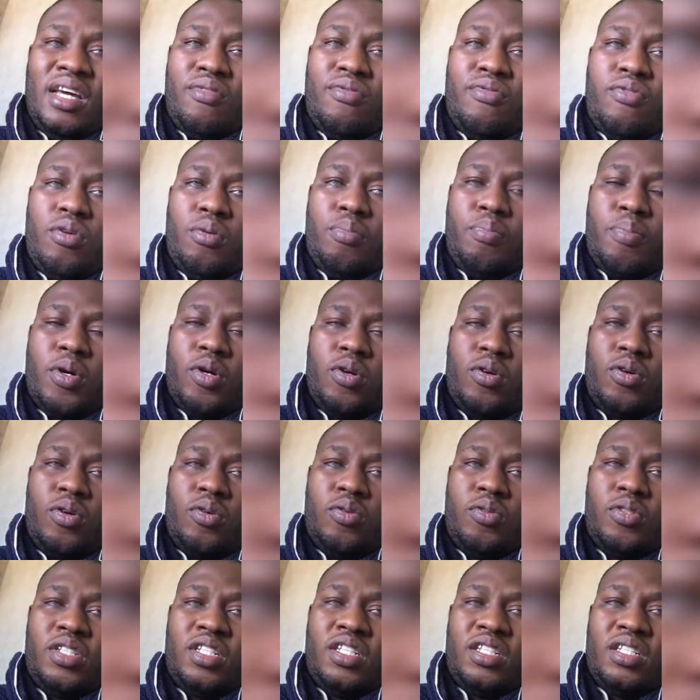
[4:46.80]
a full
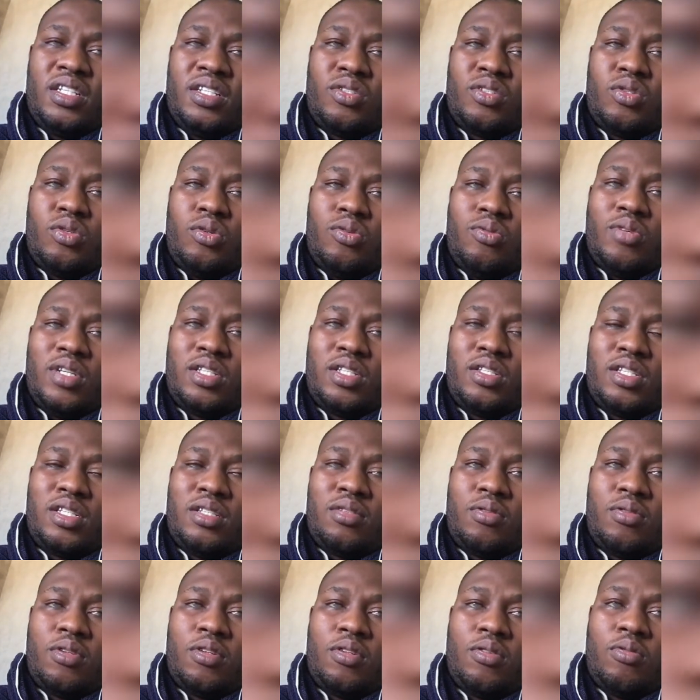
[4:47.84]
prognosis as to
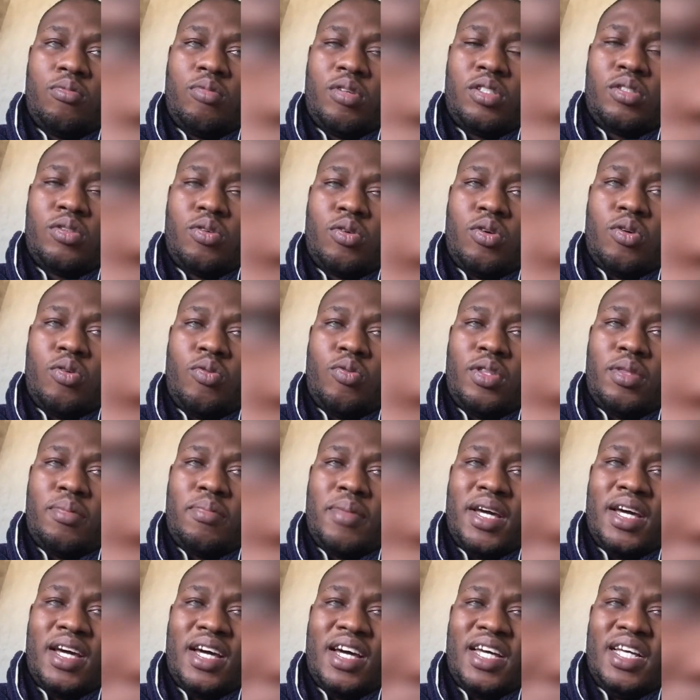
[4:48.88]
what's wrong
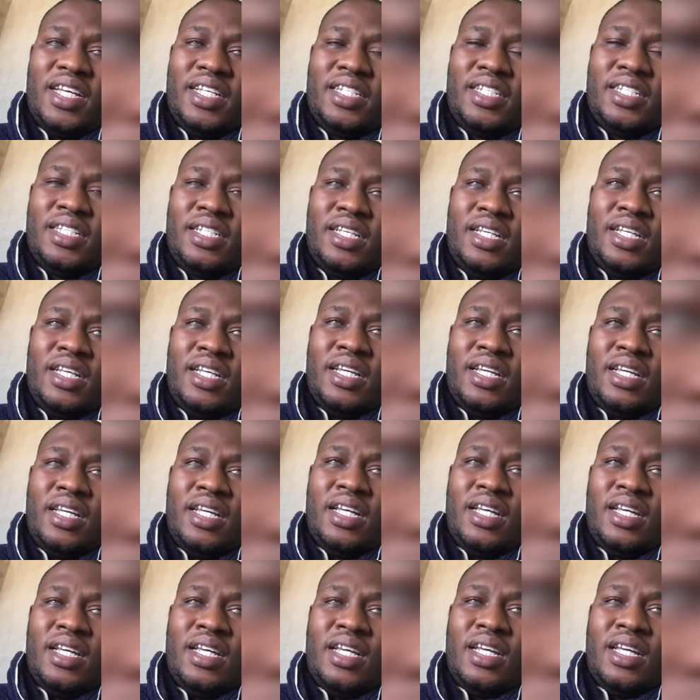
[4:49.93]
with my
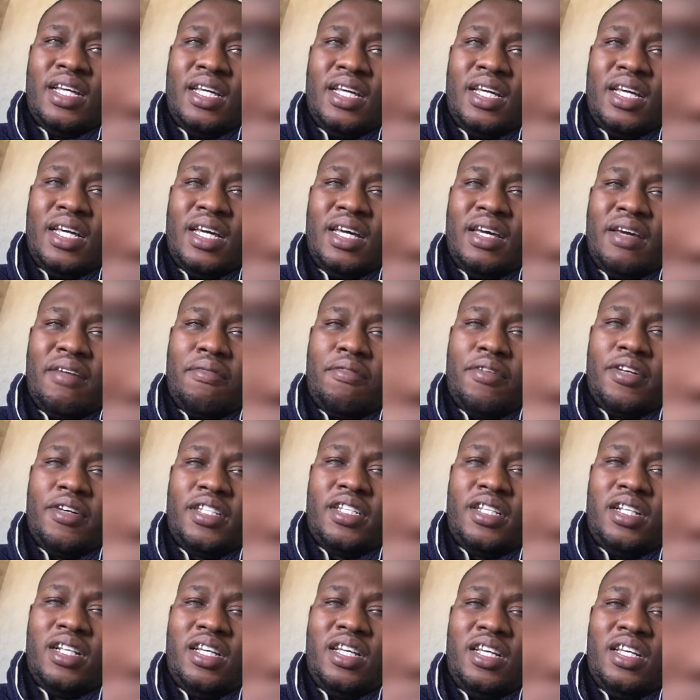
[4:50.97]
eyes.
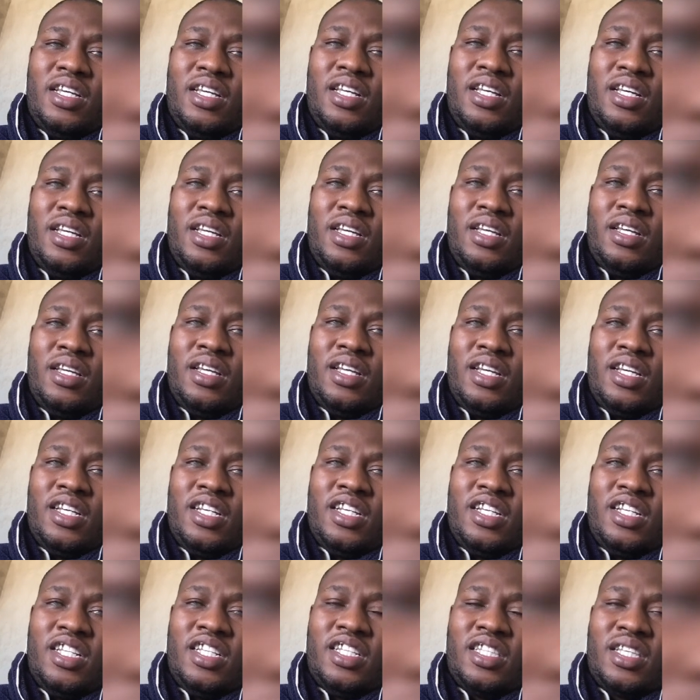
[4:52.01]
Firstly,
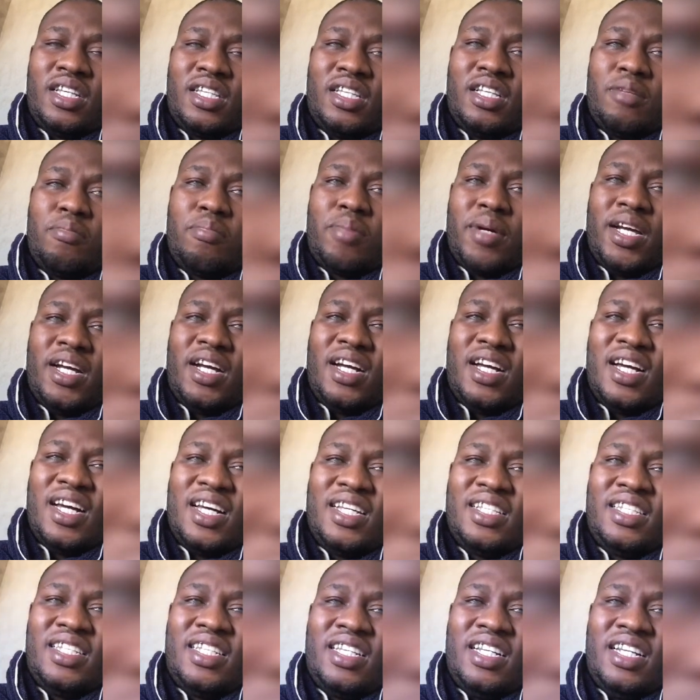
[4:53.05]
she started by
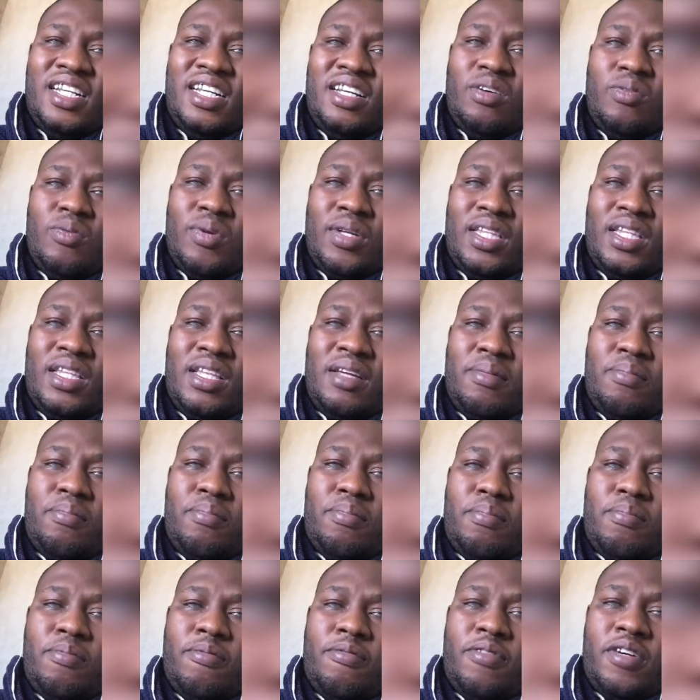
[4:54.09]
cancelling what the
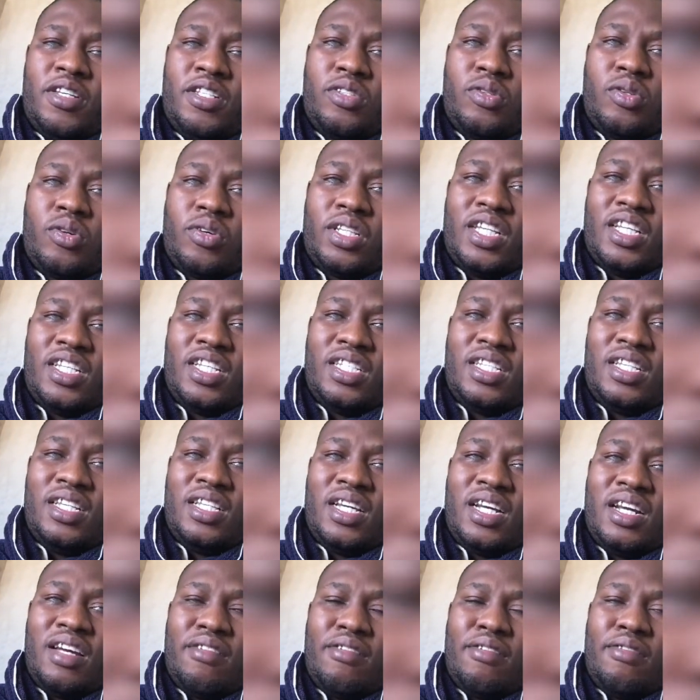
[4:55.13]
first doctor
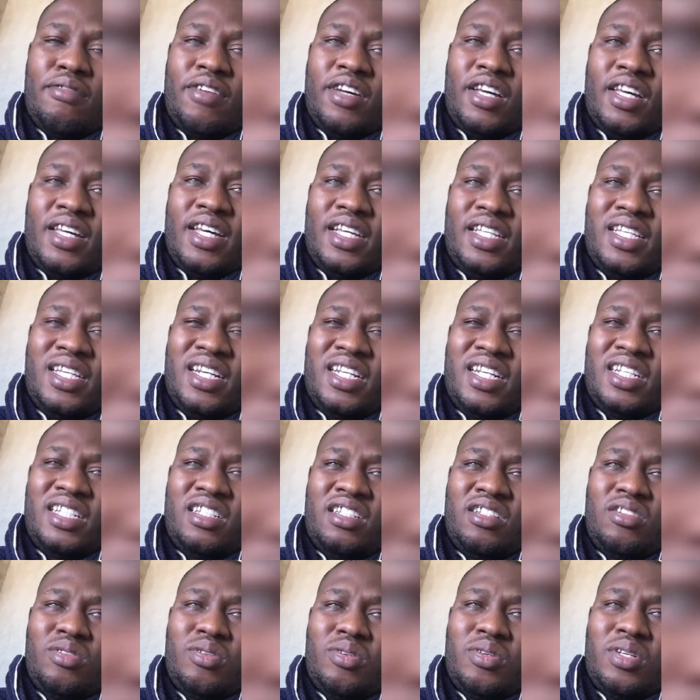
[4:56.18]
said that I have a
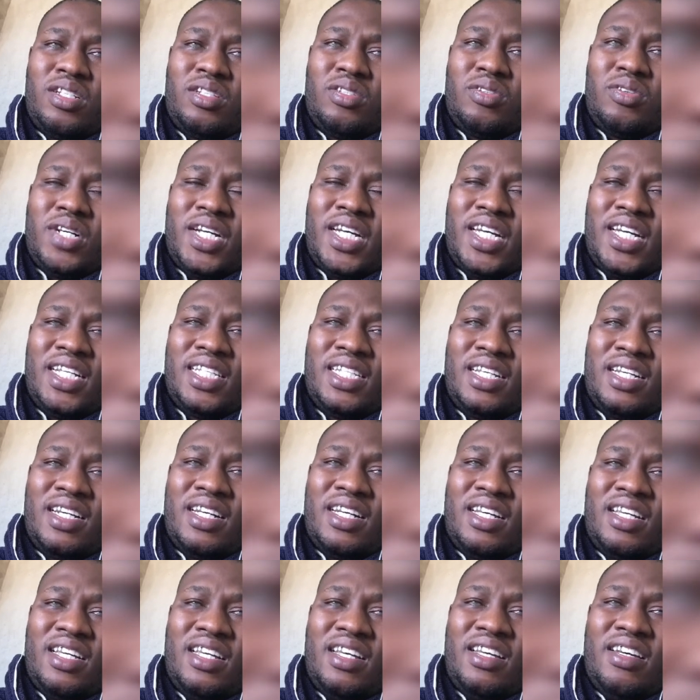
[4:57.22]
cataract. It's not
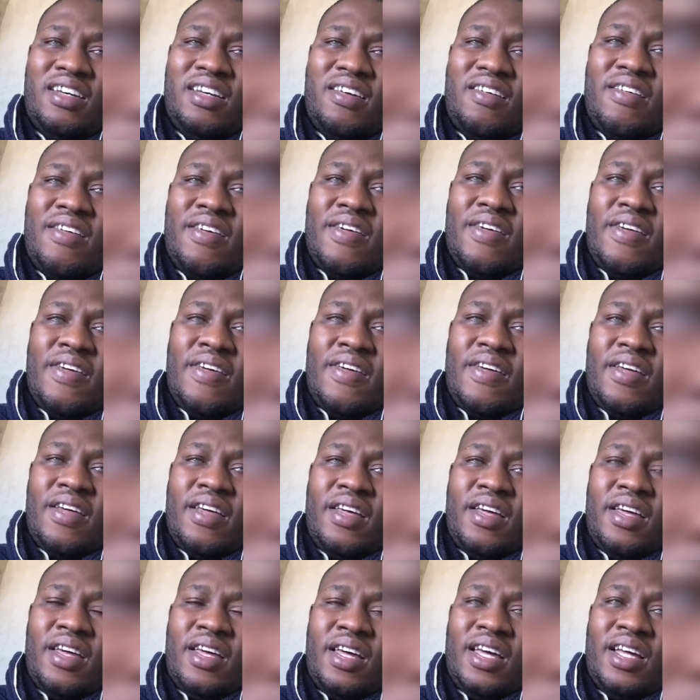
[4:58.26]
cataract.
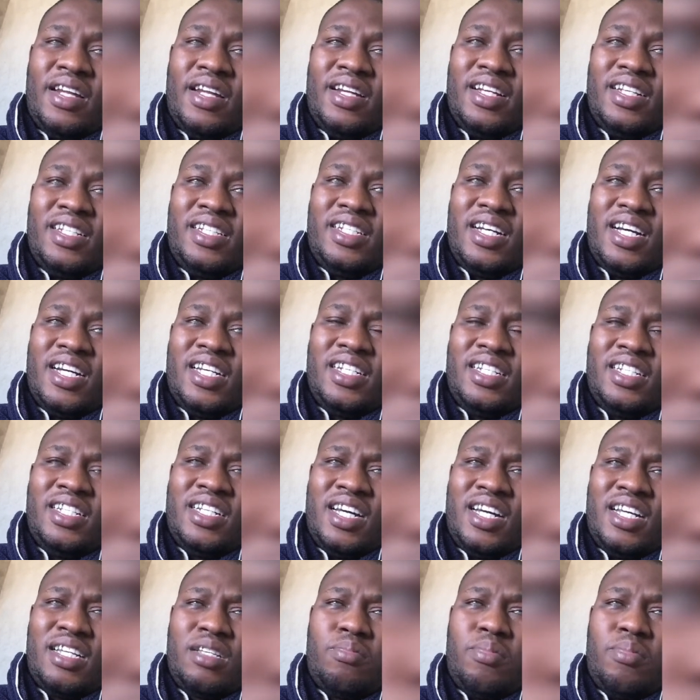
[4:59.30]
And then
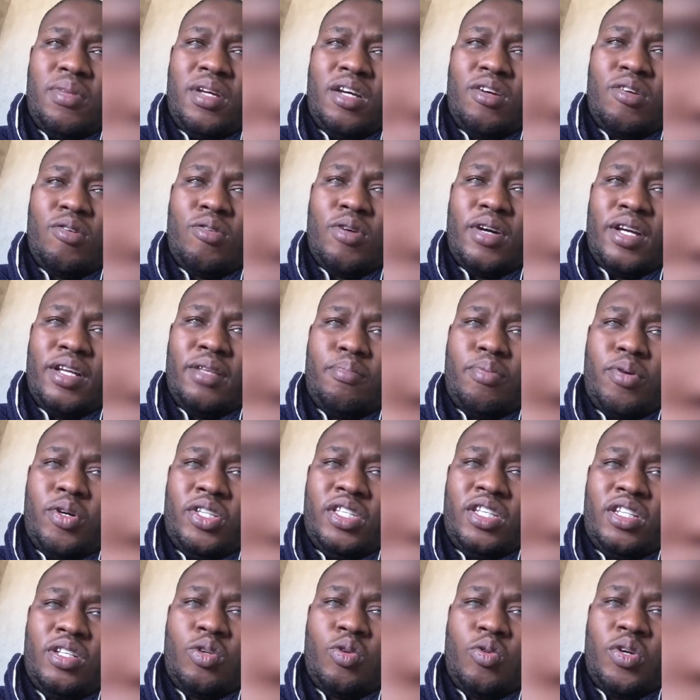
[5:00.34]
she asked me quite
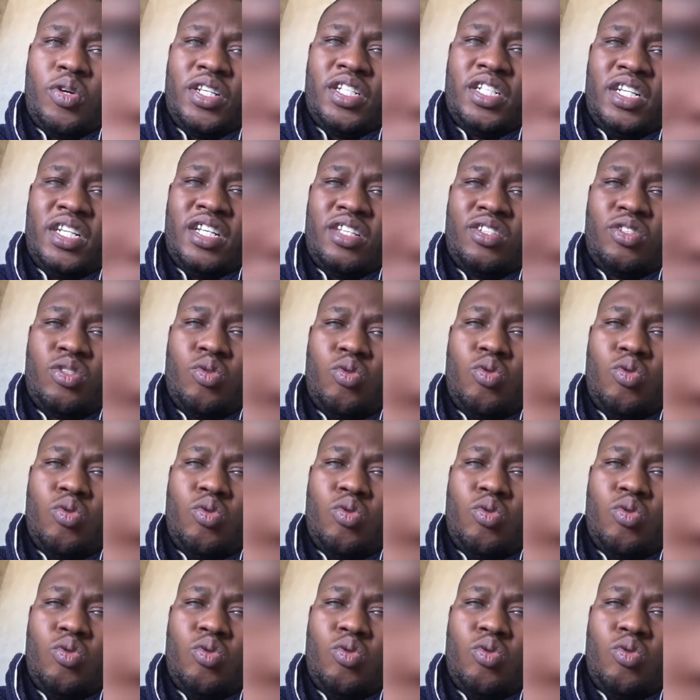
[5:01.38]
pointed question as